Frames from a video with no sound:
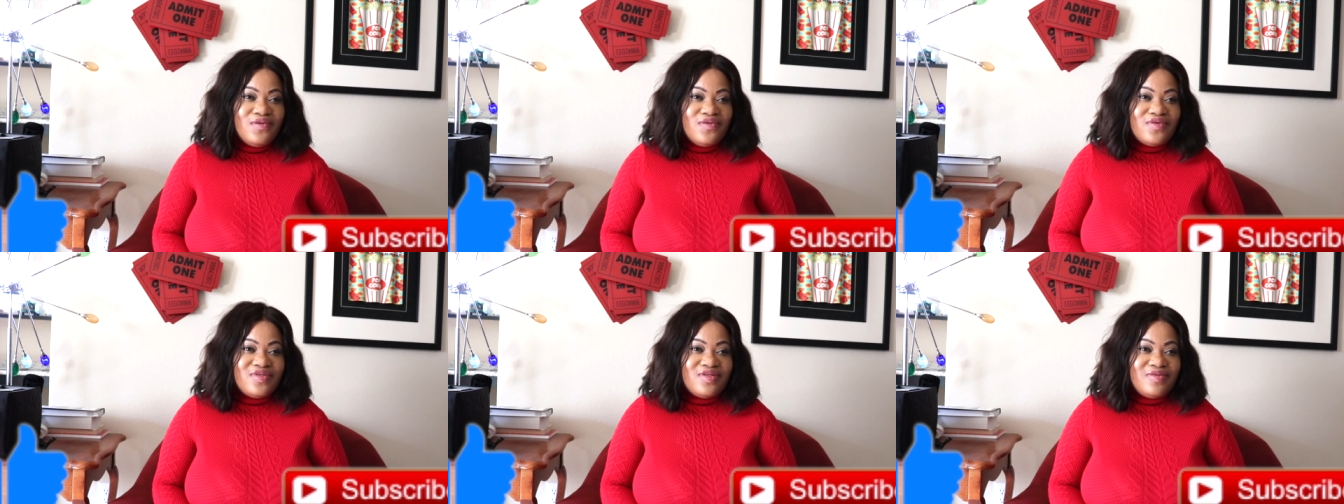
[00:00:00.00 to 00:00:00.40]

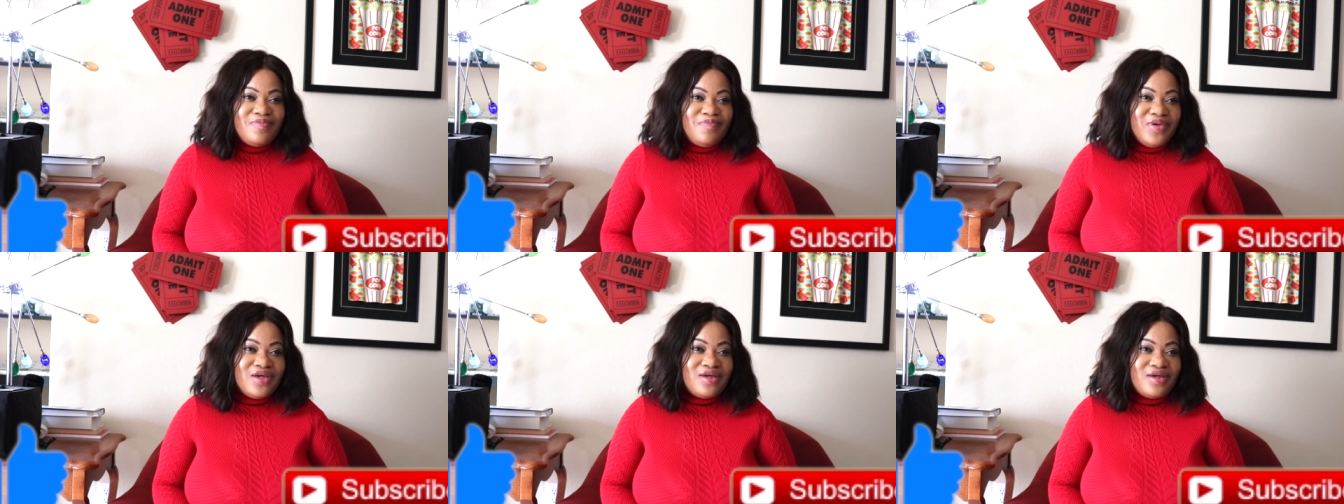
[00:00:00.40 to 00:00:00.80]

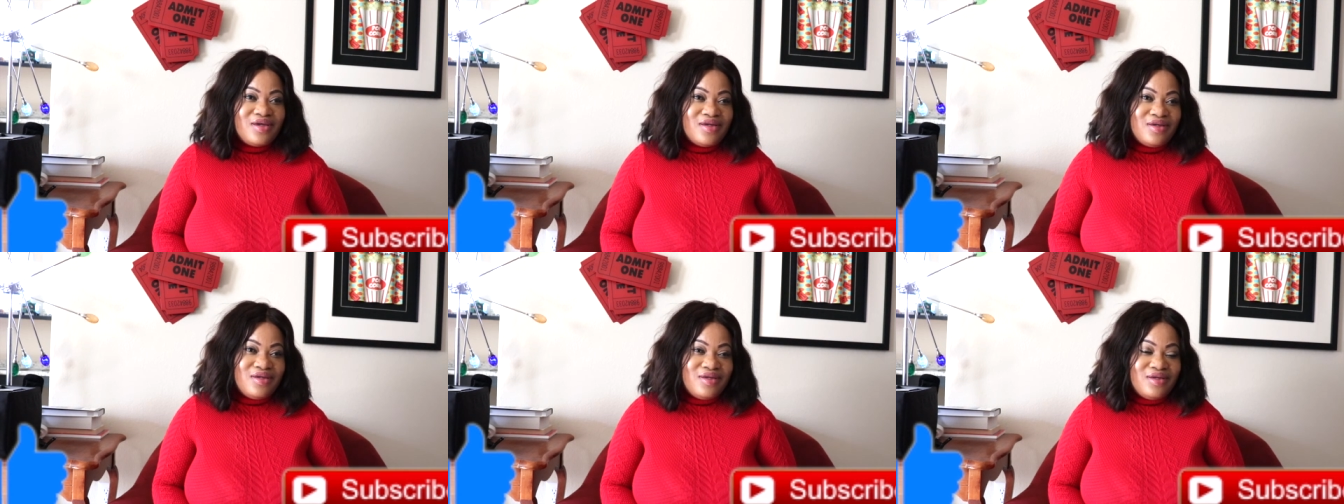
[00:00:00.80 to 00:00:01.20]
speak,
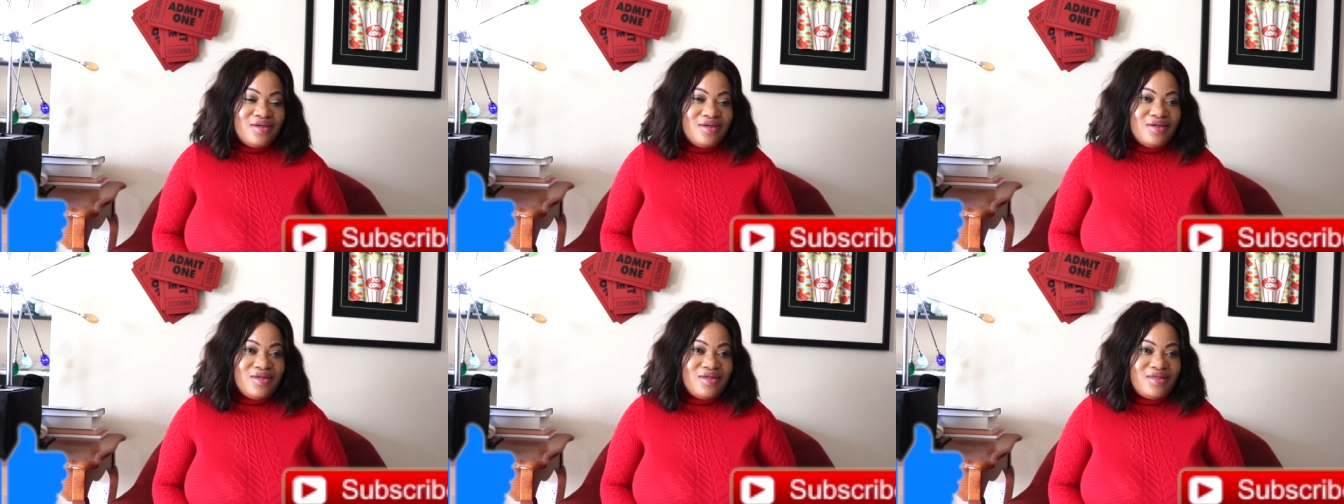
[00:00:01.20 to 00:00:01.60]

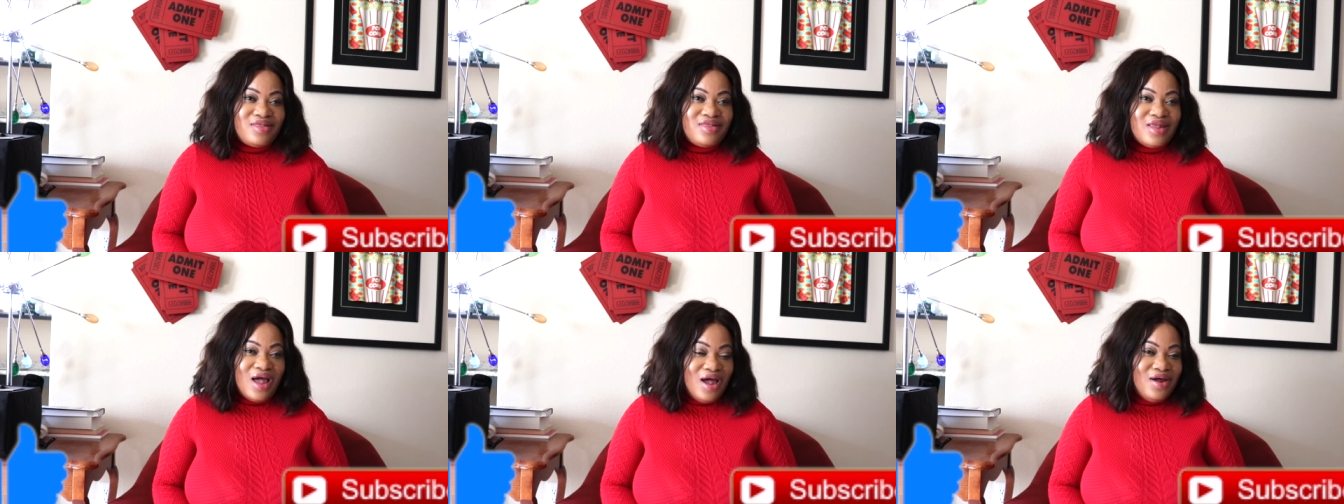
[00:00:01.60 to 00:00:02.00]

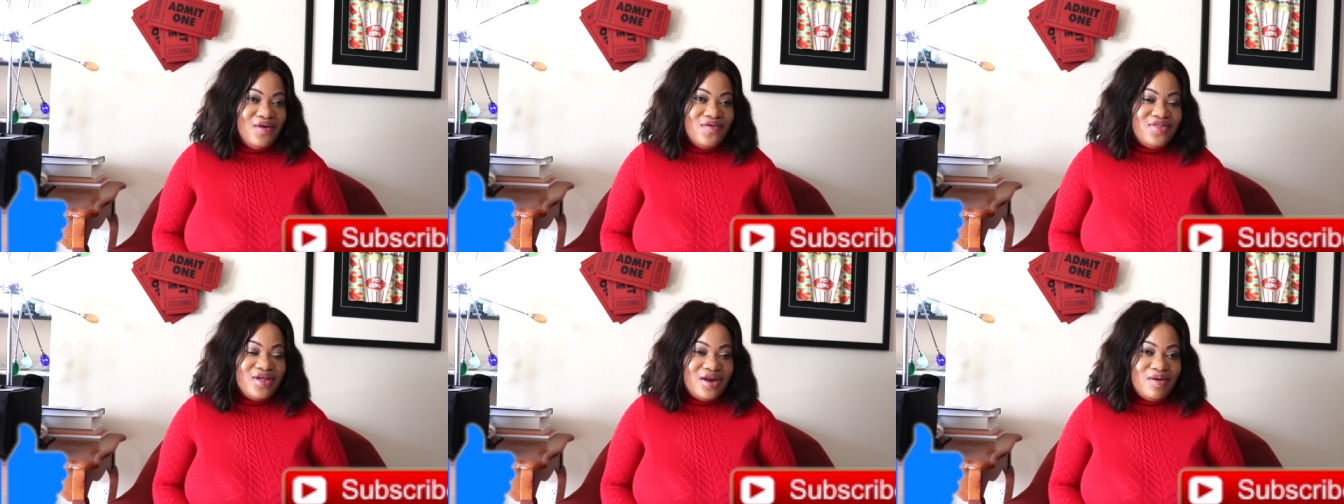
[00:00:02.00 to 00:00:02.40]

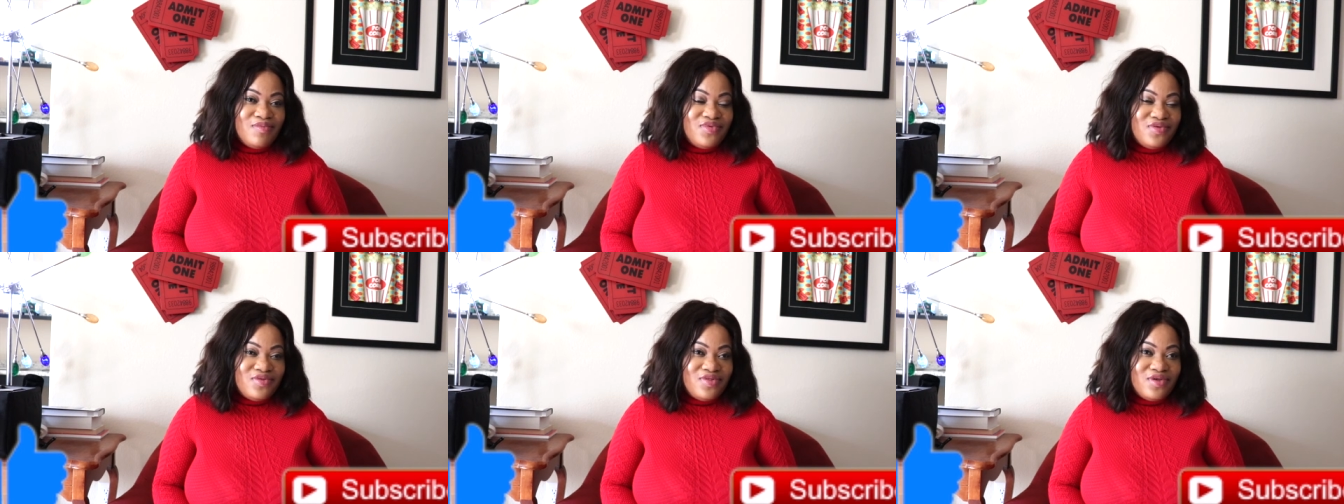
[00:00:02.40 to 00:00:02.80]
tell them
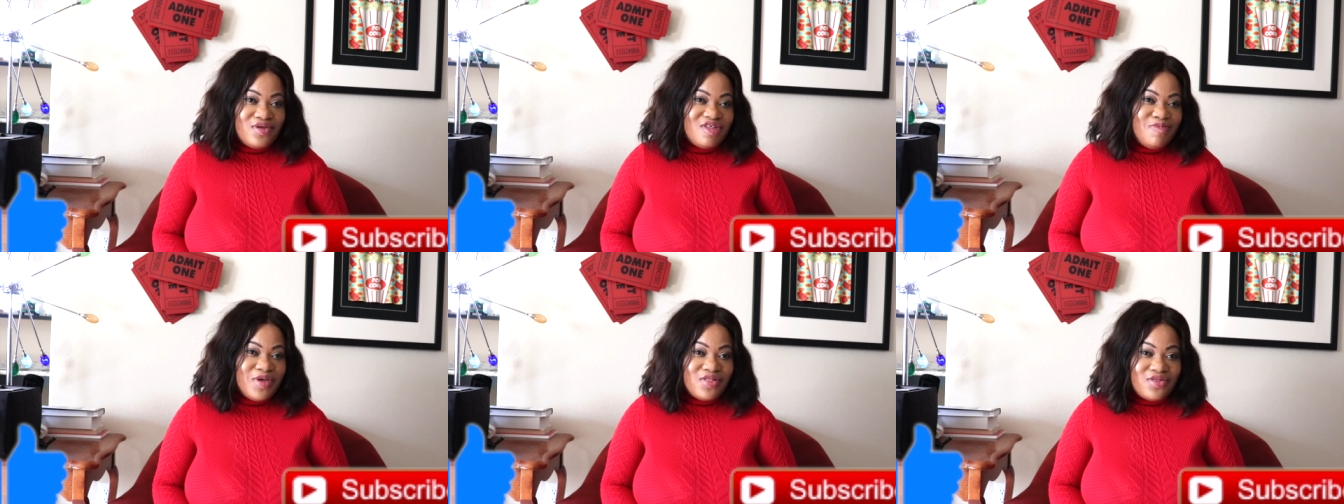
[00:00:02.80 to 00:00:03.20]
to
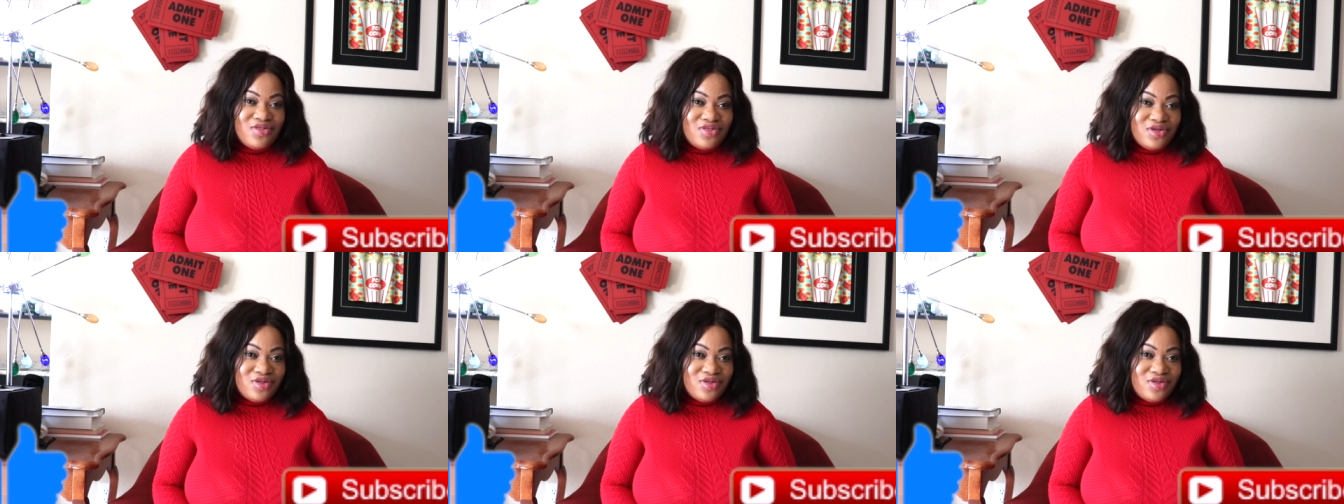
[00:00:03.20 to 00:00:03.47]
speak